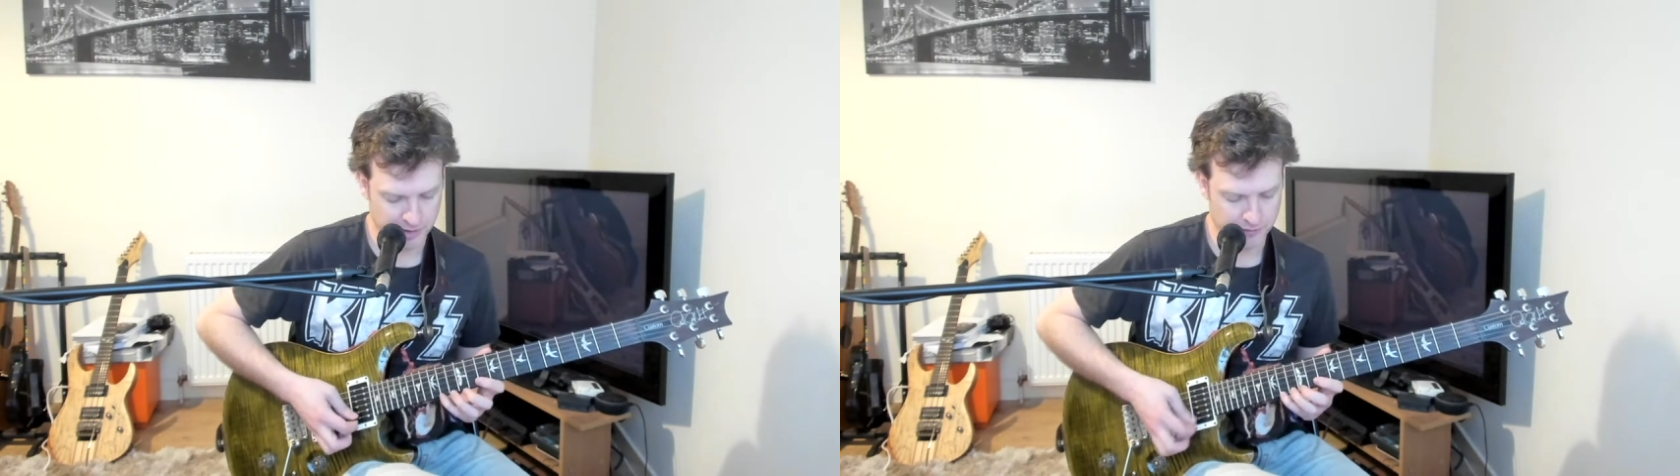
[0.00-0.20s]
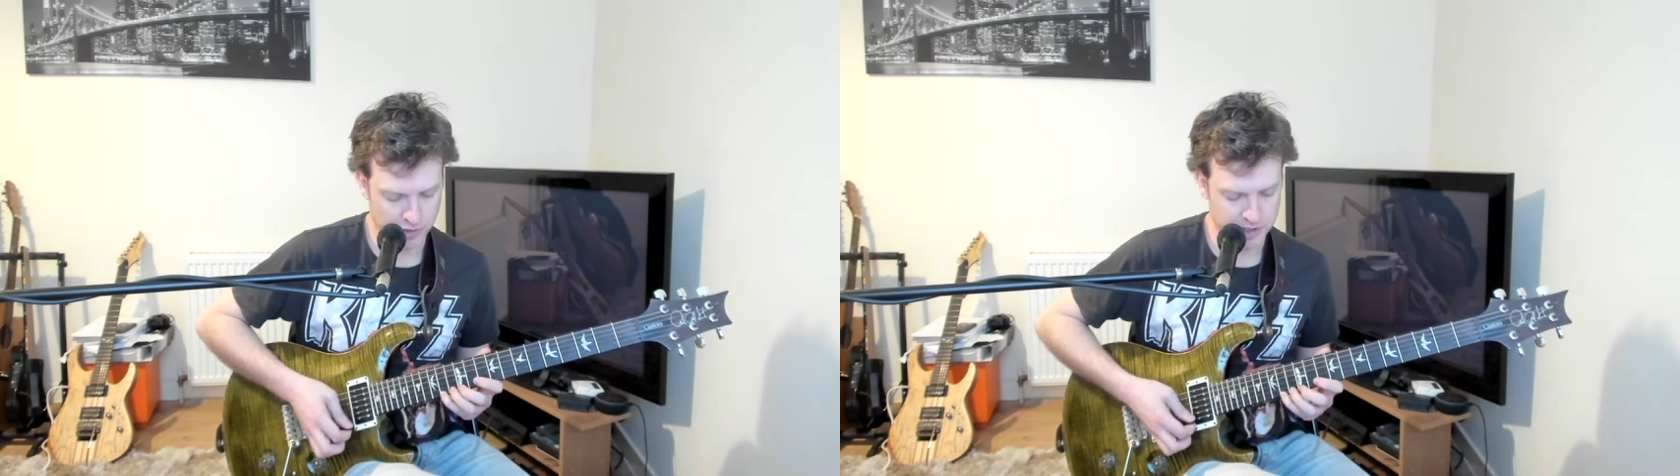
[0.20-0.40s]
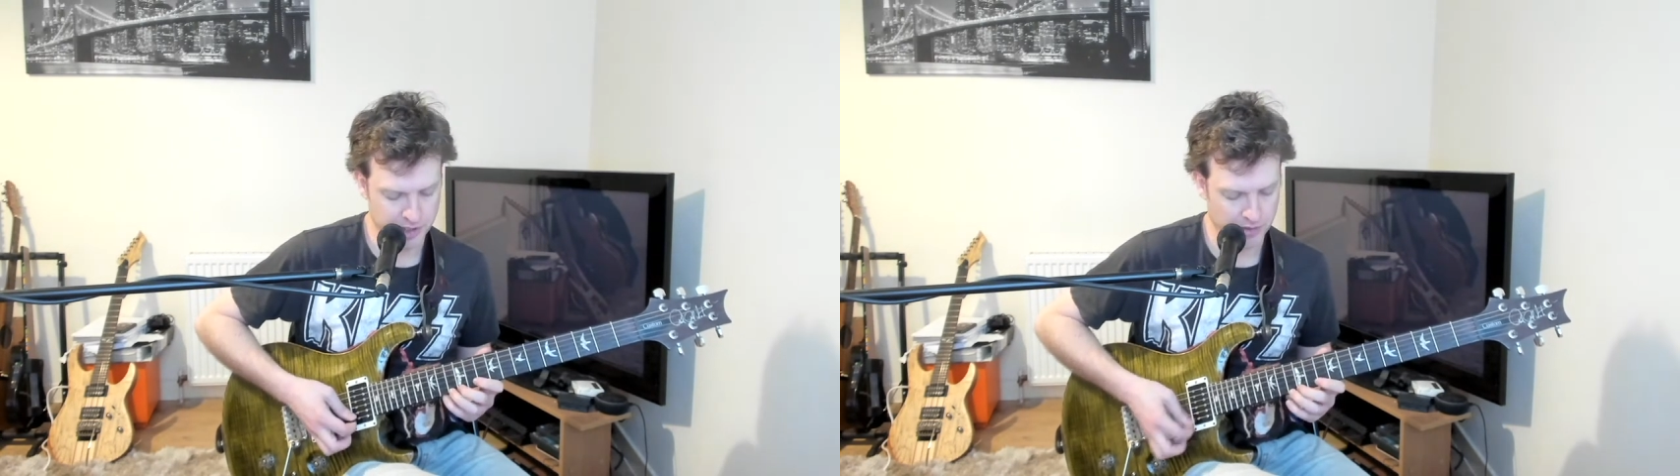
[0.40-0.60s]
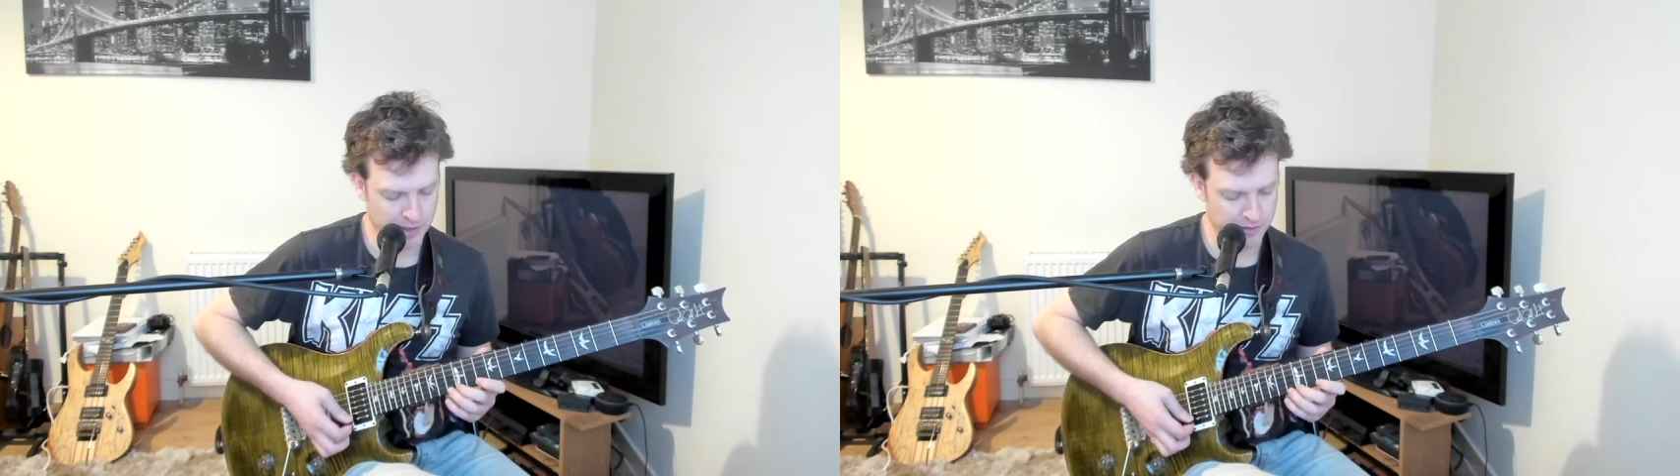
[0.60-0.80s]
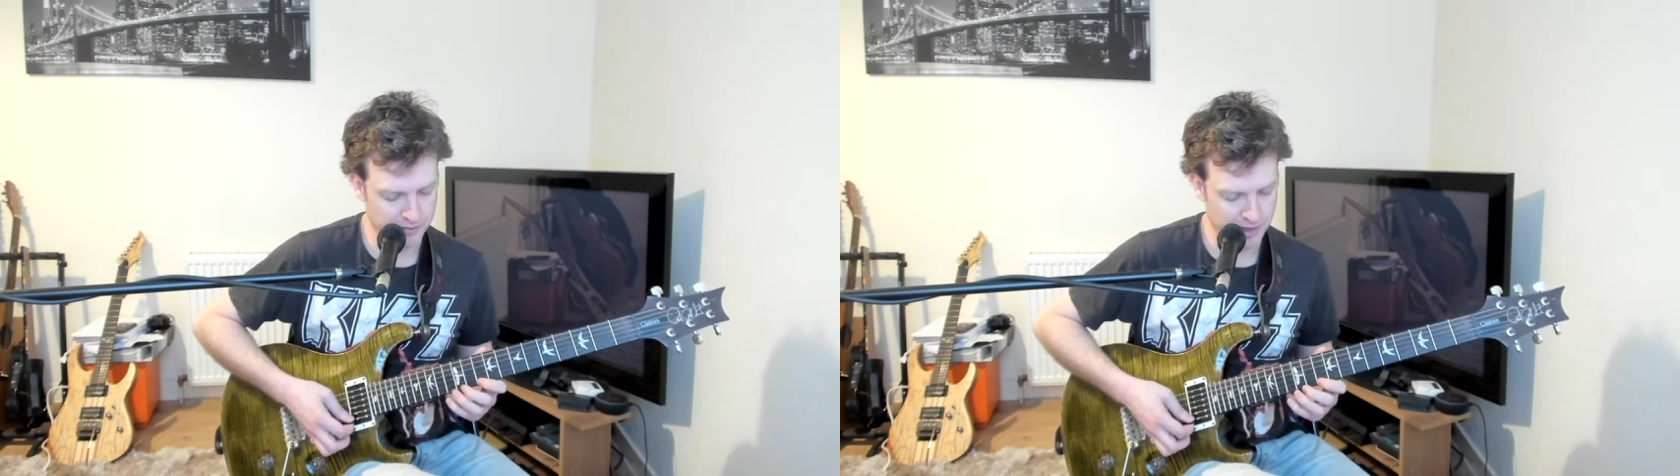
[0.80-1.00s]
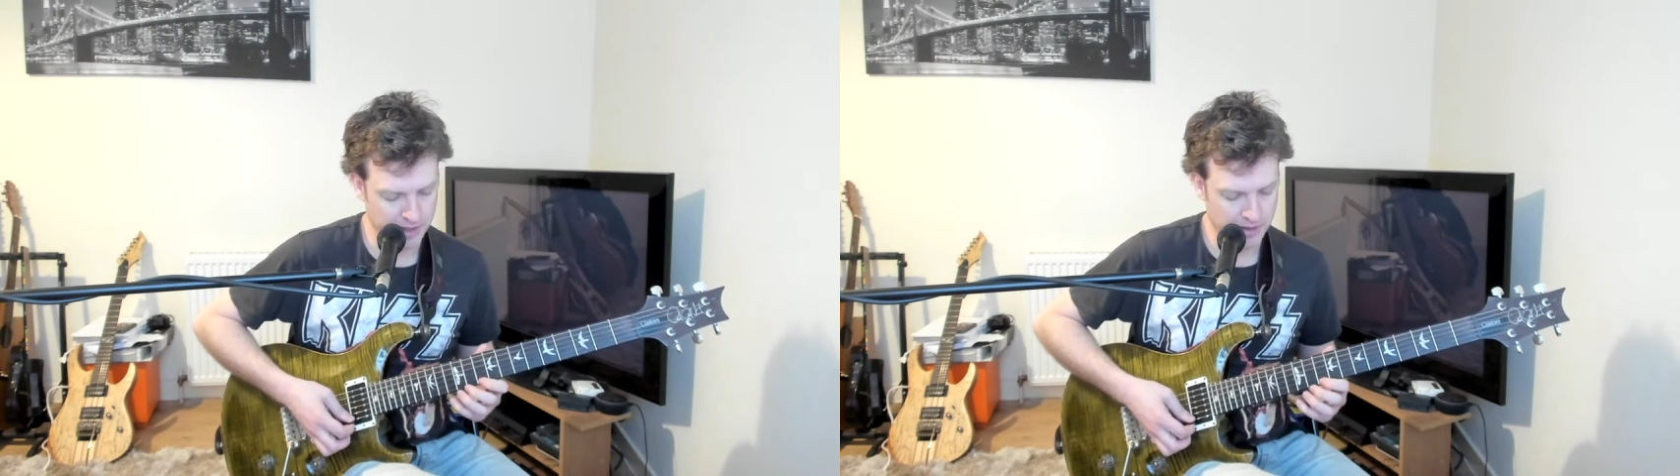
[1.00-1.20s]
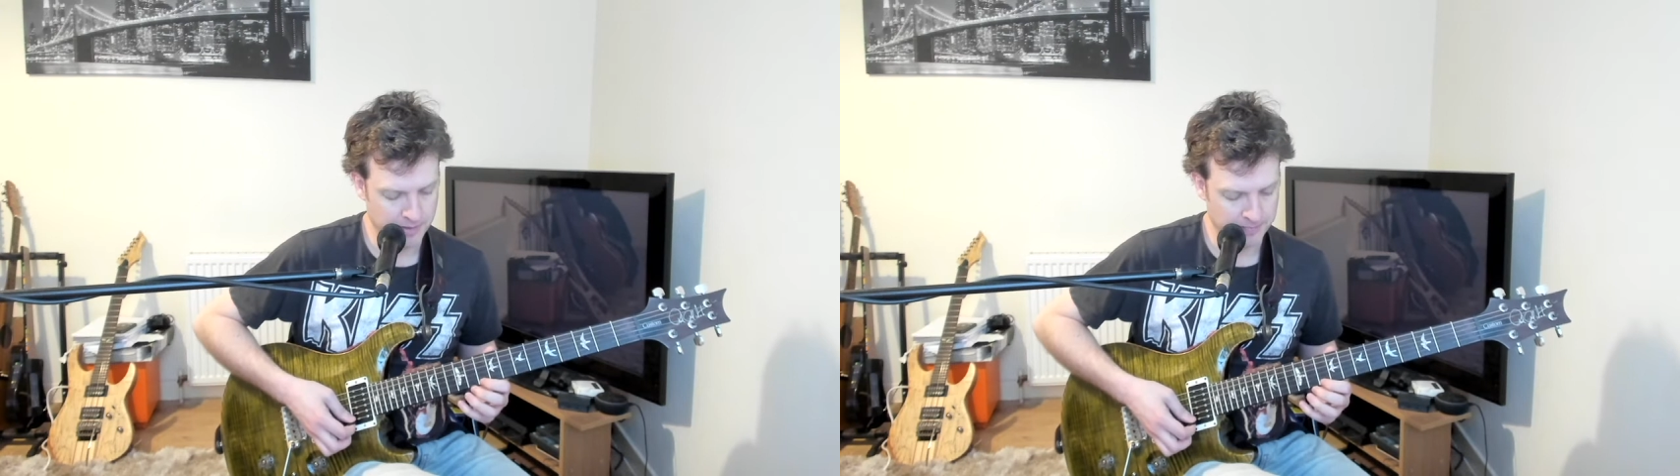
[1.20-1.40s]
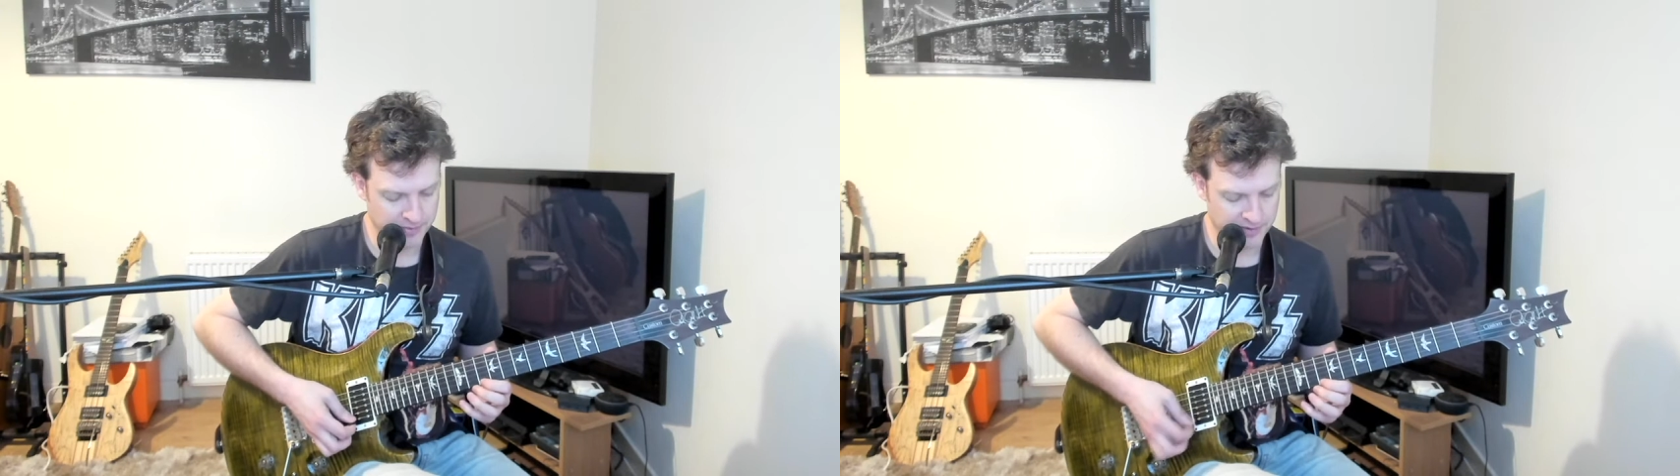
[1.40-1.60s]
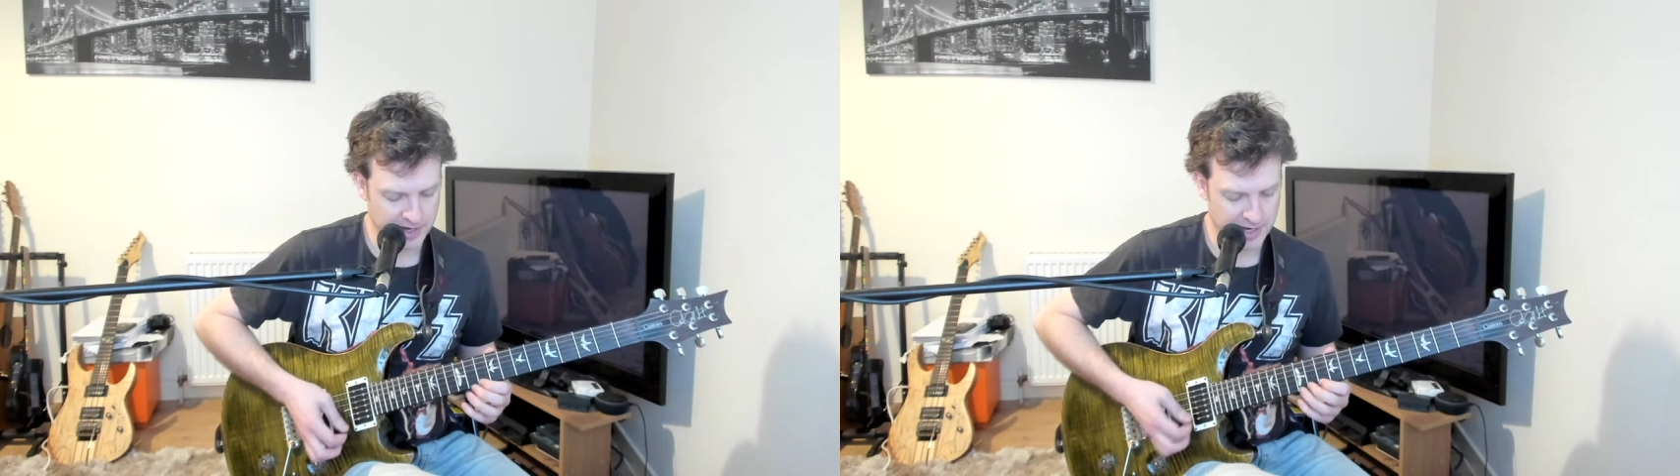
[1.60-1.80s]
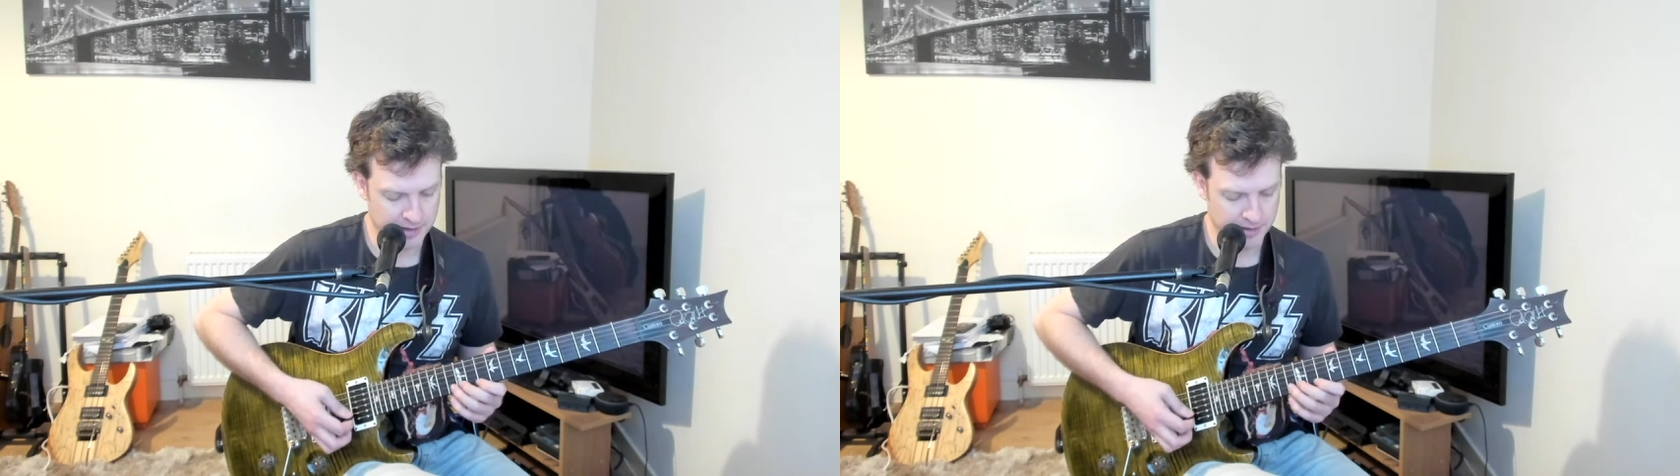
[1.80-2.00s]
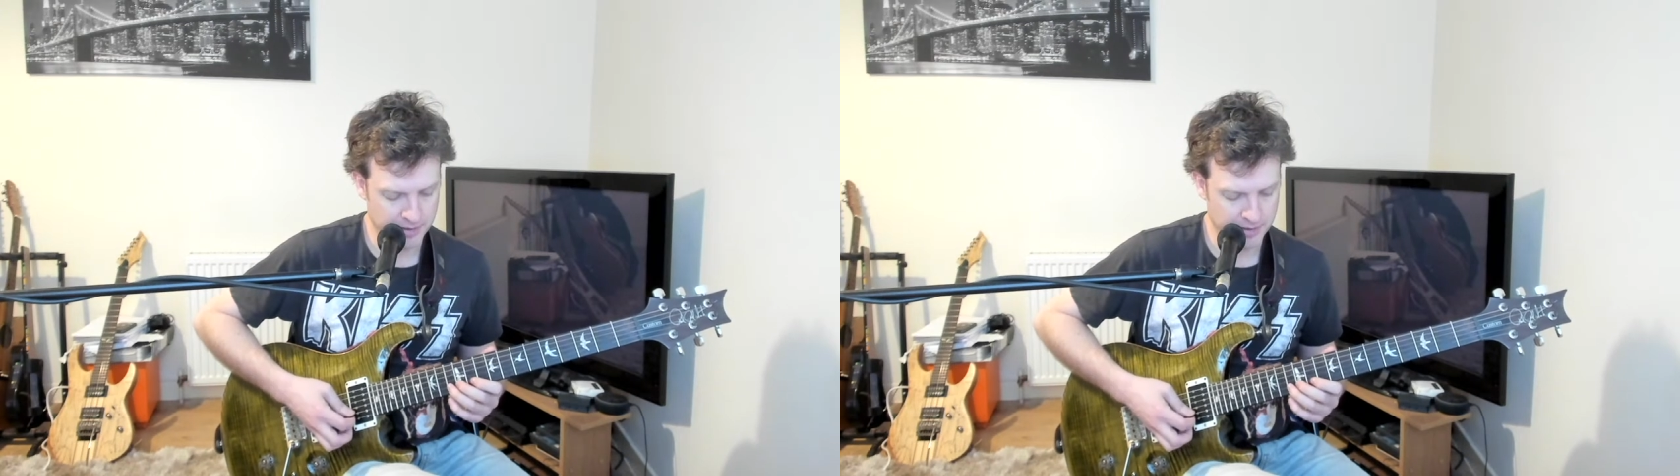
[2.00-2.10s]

14, 12, 10,